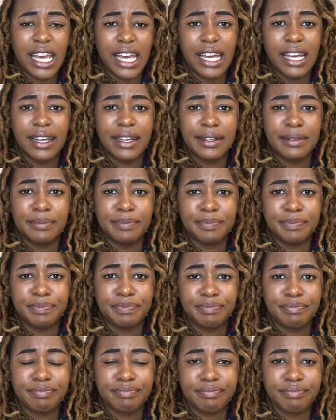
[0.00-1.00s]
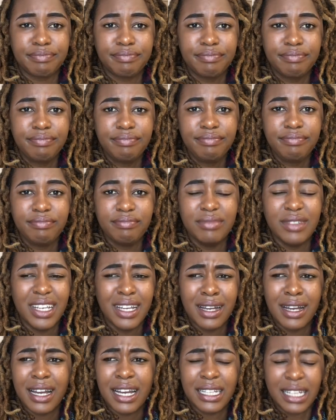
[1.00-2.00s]

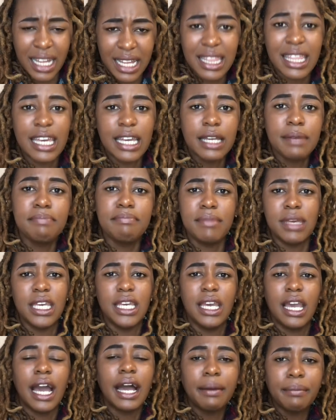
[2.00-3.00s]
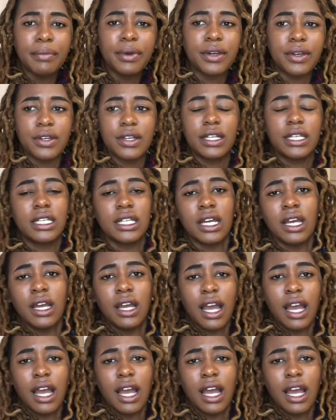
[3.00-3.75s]
Yeah, I think me, I'm good.